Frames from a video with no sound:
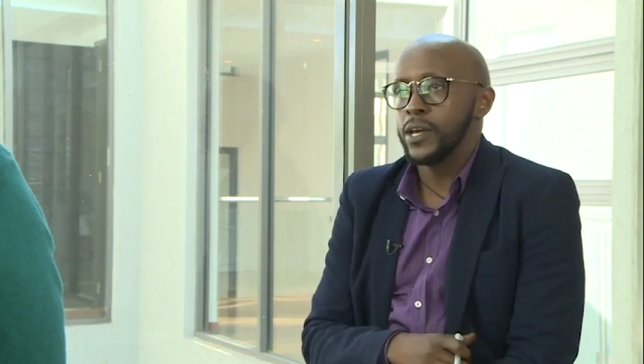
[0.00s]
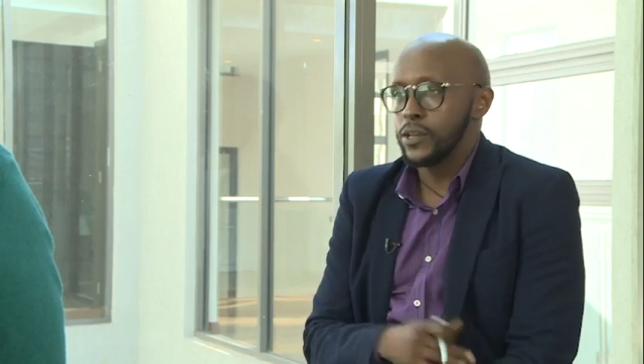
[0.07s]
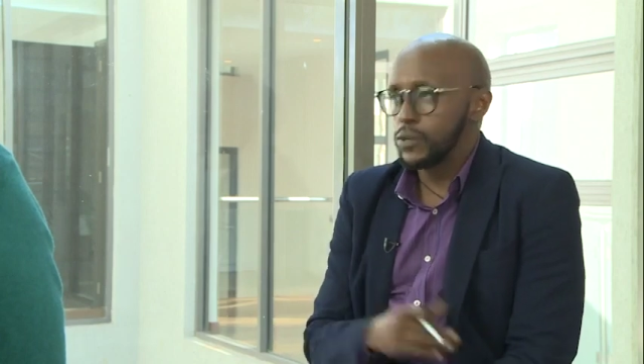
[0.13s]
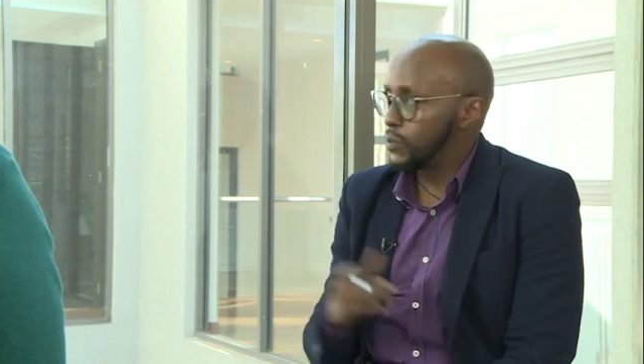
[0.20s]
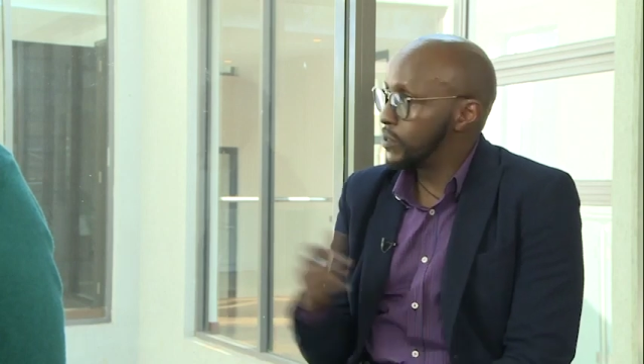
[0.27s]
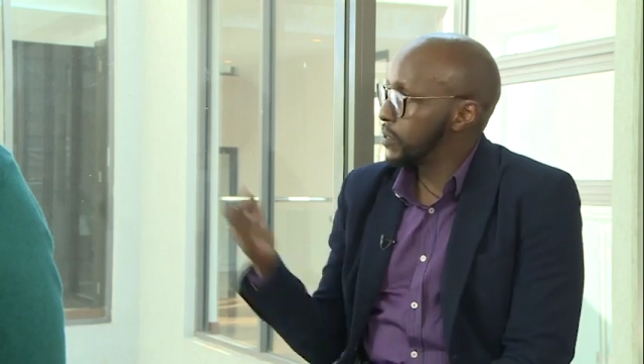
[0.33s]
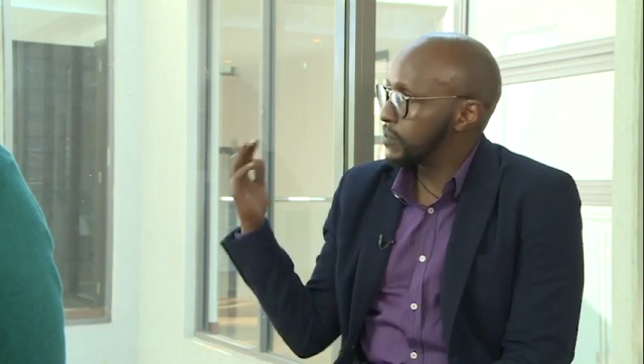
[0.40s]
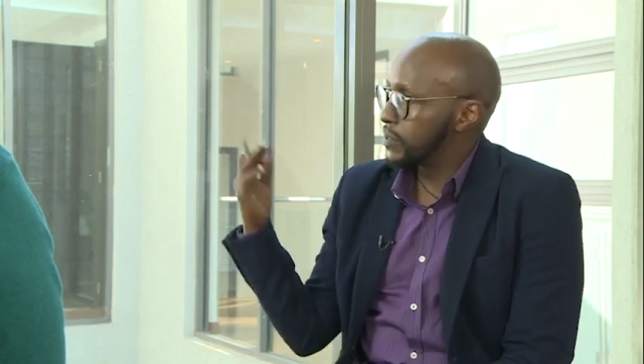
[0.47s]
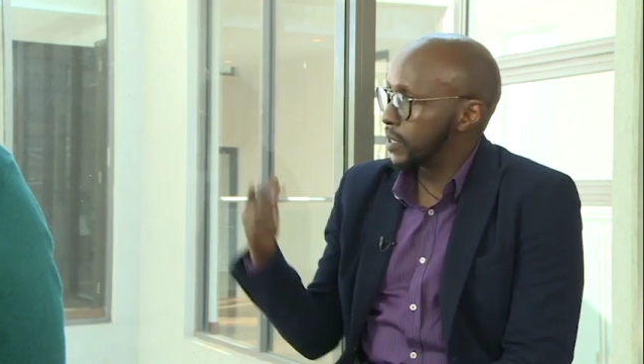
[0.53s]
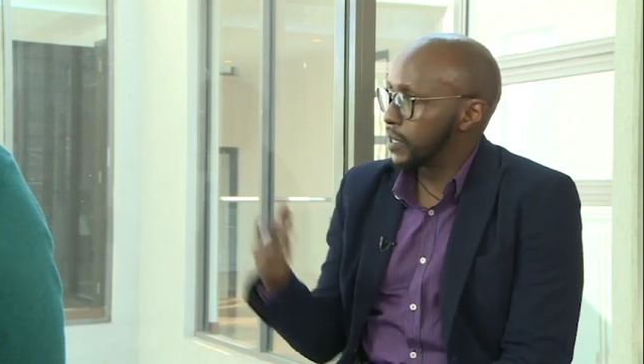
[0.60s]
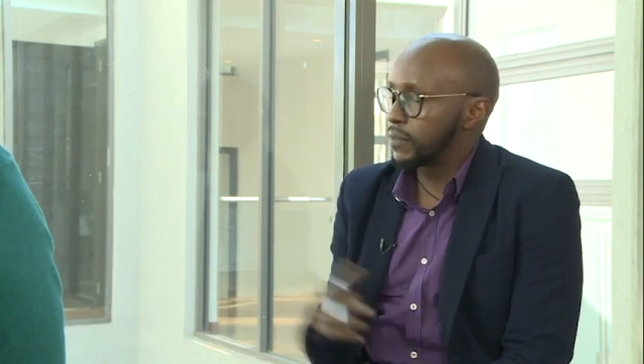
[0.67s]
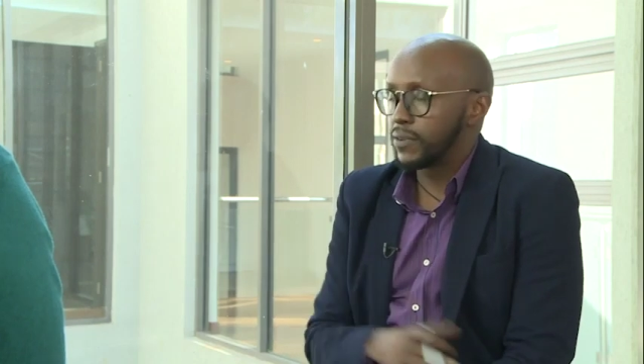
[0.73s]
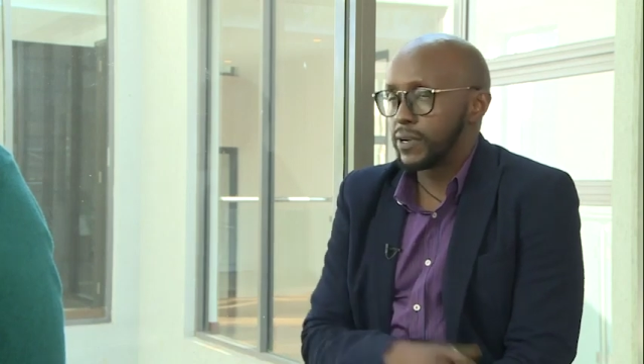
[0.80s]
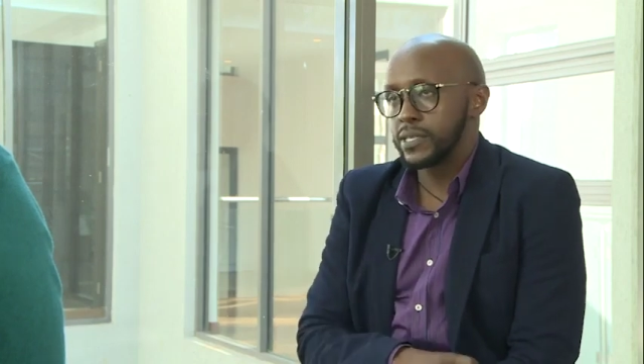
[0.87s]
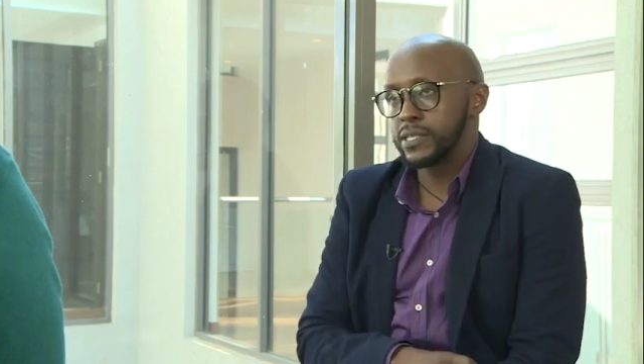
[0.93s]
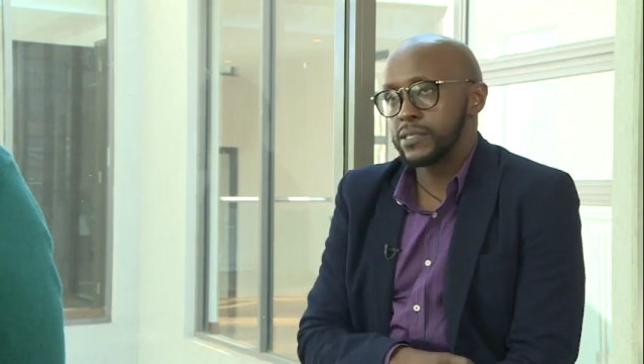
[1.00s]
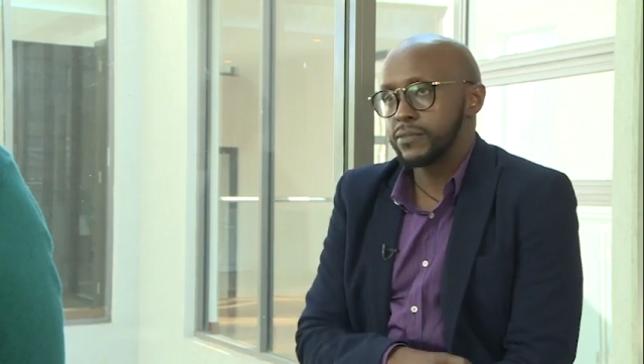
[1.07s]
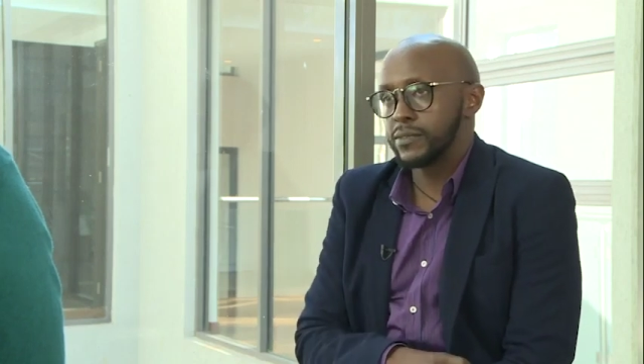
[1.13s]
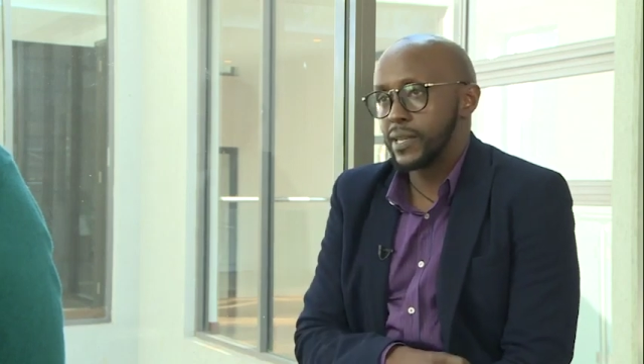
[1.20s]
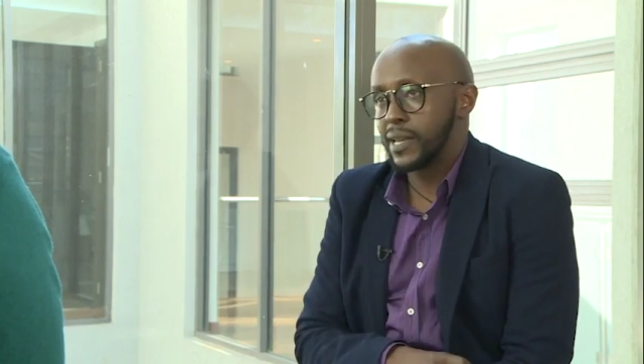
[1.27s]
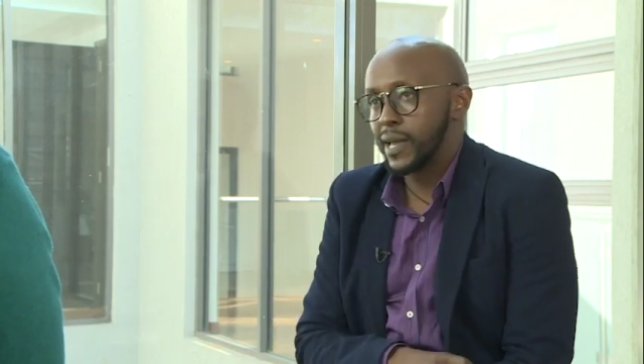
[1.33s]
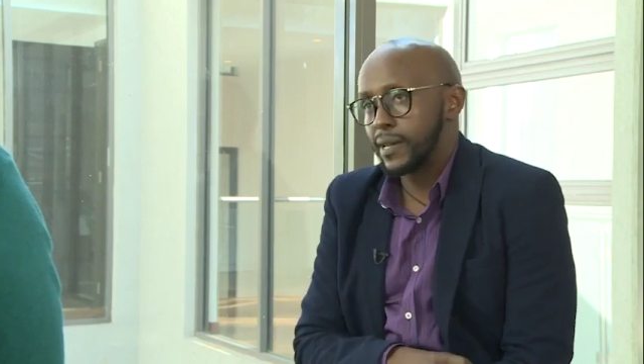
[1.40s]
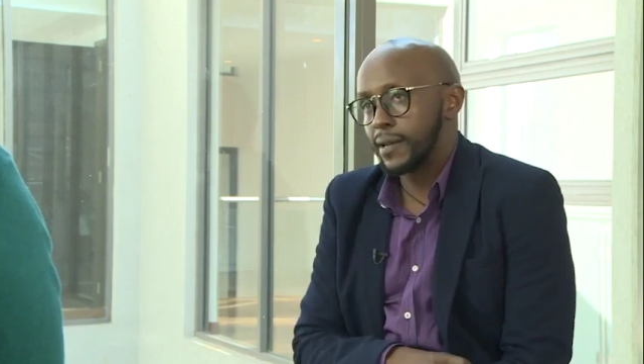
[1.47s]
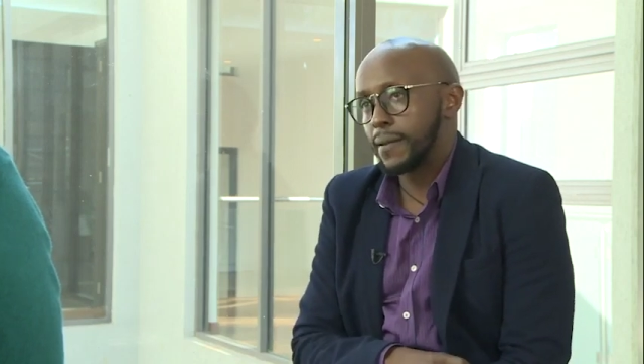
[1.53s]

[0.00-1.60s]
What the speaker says: you need to take advantage of the light.